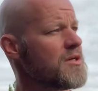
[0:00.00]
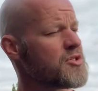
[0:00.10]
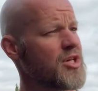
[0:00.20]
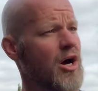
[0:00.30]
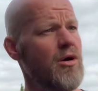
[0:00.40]

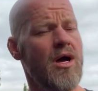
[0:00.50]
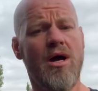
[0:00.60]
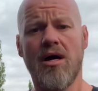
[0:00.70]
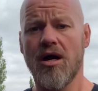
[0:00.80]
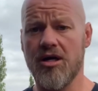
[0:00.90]
So
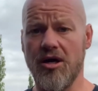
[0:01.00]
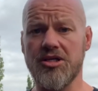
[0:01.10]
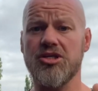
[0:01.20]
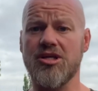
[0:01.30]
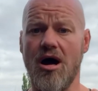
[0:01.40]
can I
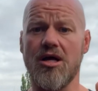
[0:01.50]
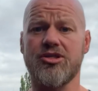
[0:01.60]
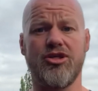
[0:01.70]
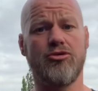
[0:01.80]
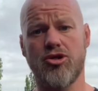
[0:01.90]
just
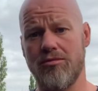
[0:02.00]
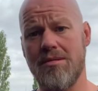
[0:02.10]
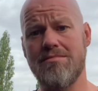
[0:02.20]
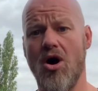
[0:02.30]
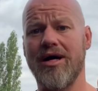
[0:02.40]
ask you to
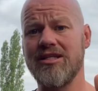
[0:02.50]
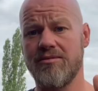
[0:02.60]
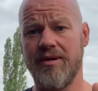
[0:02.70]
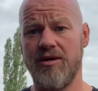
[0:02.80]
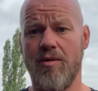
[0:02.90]

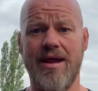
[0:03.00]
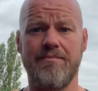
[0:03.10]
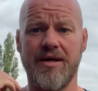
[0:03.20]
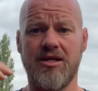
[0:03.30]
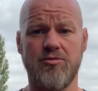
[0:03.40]
remind me when,
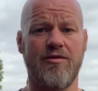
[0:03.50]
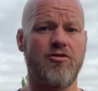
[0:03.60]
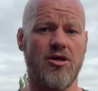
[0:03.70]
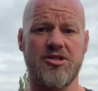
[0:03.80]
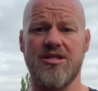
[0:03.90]
because we've
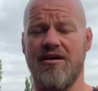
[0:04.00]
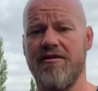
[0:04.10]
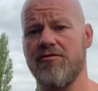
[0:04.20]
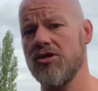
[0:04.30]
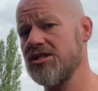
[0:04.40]
got stuff,
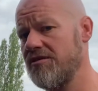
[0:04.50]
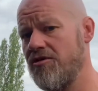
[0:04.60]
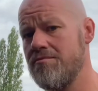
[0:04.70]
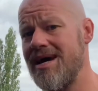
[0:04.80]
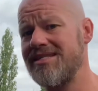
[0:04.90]
I've got stuff
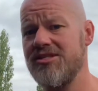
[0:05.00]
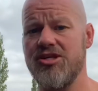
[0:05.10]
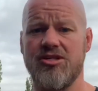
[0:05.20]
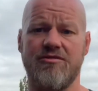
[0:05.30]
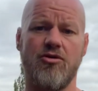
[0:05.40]
on
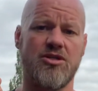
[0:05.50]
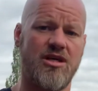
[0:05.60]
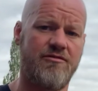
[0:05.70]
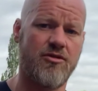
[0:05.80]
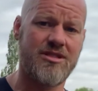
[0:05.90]
messages, I've got
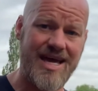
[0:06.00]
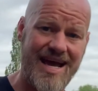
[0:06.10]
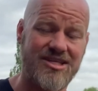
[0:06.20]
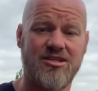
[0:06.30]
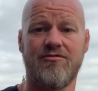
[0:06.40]
stuff on
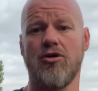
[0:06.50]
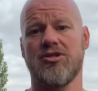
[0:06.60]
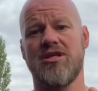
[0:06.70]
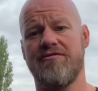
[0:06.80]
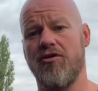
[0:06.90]
text, I've got
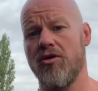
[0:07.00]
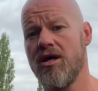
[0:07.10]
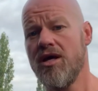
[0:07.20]
stuff on,